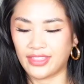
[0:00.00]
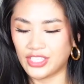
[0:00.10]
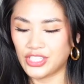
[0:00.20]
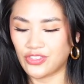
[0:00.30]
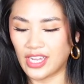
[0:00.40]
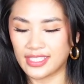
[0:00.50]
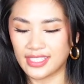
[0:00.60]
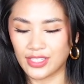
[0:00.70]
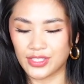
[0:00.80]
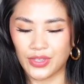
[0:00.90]
This dress
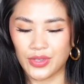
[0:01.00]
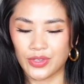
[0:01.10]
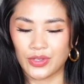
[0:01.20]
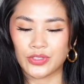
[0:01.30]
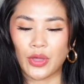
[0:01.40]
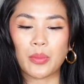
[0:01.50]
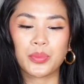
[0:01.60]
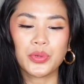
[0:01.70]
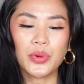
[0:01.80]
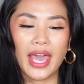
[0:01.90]
is so cute. So I
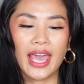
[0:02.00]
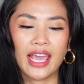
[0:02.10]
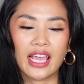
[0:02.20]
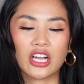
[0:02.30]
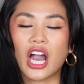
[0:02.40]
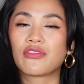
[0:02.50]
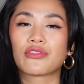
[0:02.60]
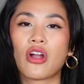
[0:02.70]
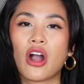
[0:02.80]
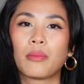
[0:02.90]
bought a
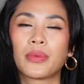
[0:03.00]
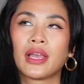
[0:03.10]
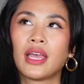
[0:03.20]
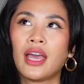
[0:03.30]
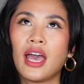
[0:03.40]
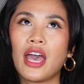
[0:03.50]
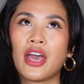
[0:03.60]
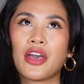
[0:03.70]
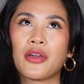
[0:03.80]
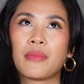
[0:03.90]
cover-up
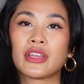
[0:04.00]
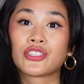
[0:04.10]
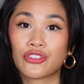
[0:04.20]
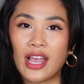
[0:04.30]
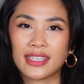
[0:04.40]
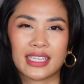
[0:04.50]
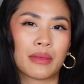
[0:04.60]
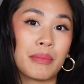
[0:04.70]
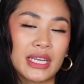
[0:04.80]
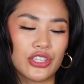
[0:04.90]
dress, like
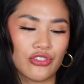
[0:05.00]
a mini